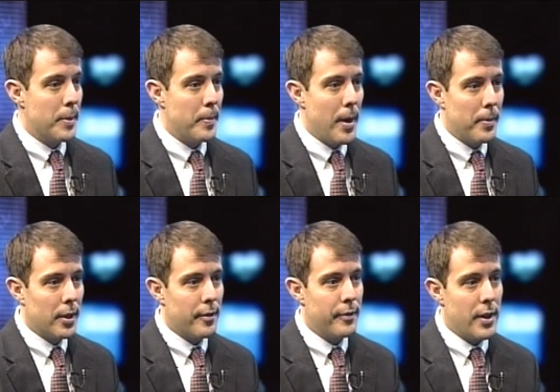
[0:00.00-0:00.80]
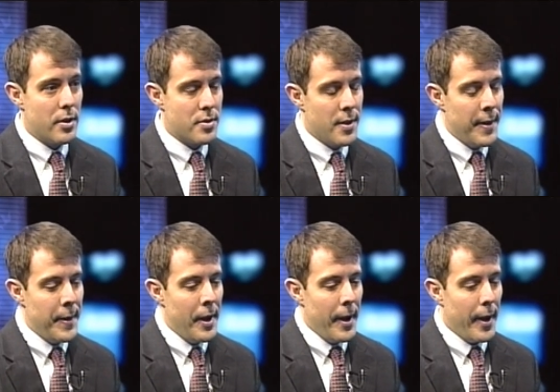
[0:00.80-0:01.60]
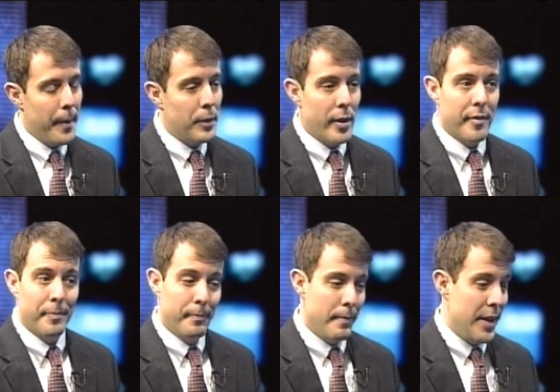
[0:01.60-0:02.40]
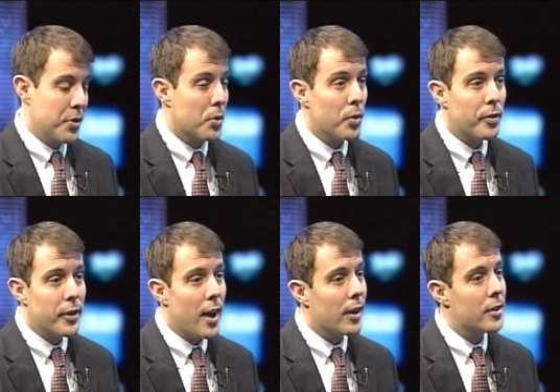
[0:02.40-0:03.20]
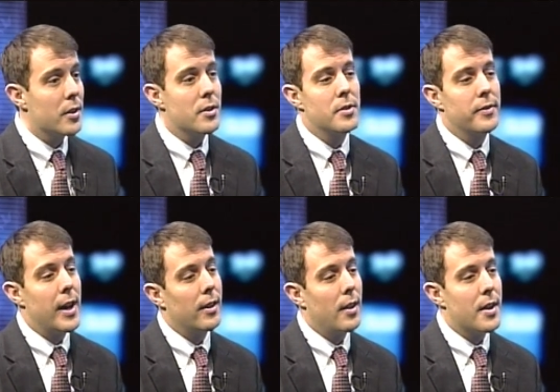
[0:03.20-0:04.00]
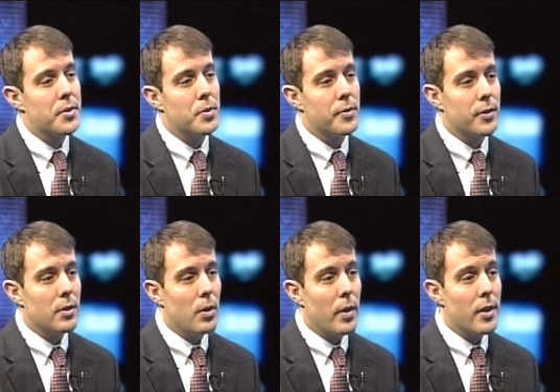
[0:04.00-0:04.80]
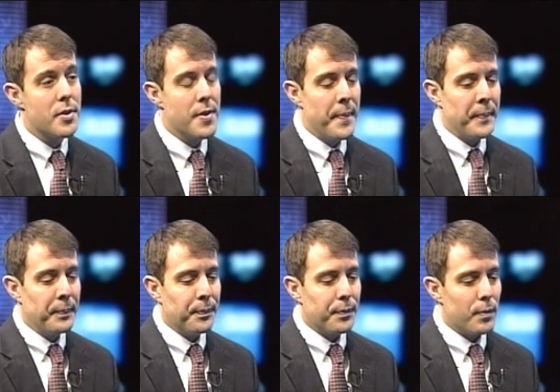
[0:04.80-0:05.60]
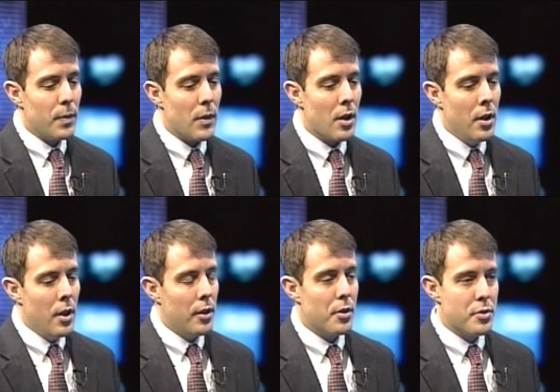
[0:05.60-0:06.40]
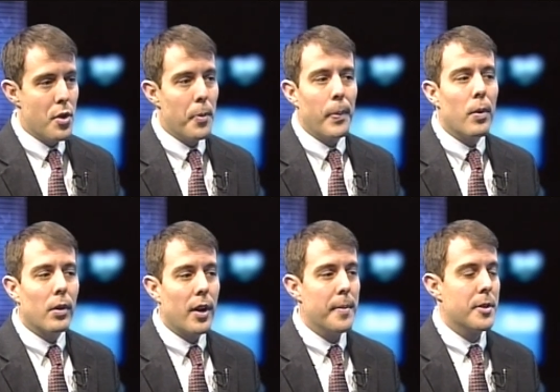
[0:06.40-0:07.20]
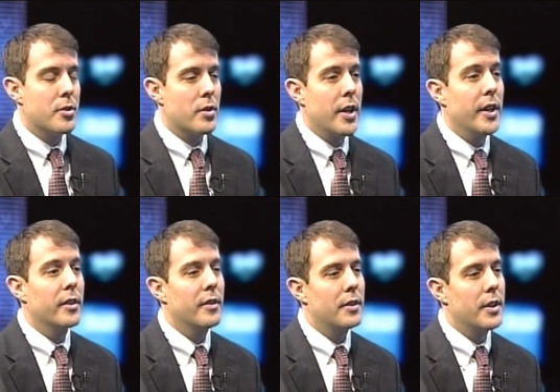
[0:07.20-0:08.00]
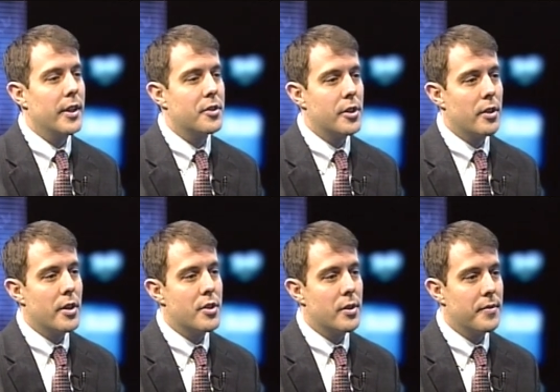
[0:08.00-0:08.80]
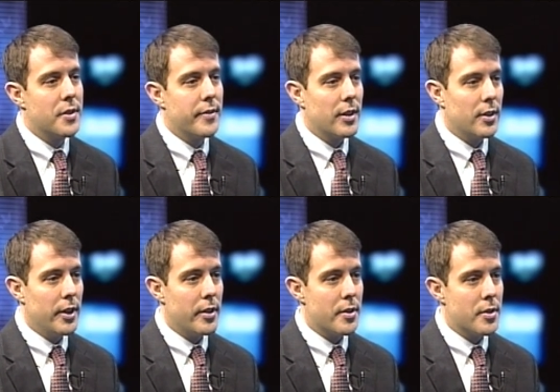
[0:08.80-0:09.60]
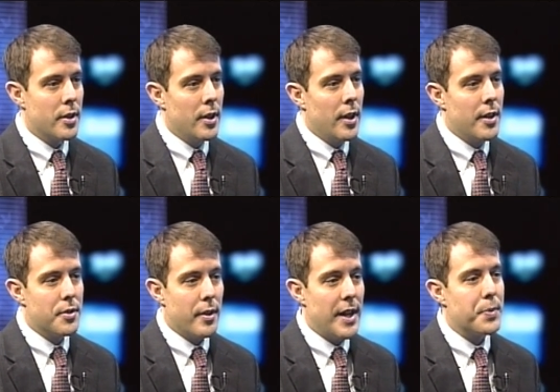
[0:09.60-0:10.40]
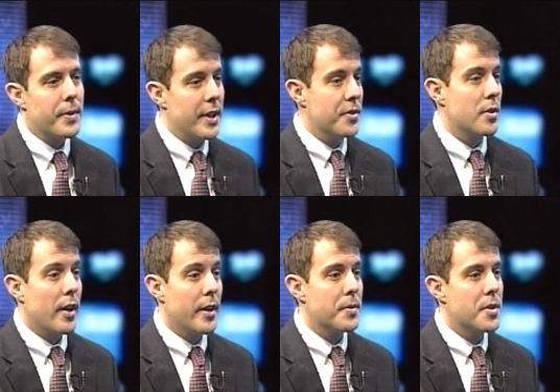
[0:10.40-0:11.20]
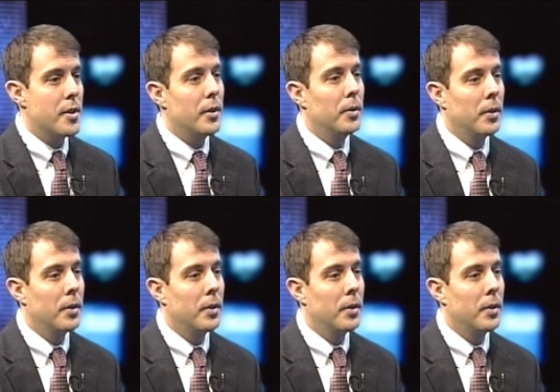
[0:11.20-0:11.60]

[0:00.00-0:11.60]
public affairs. You have med school for doctors, you've got law school for lawyers. There's no program to train the next generation of civic leaders. And so that's what they sought out to do.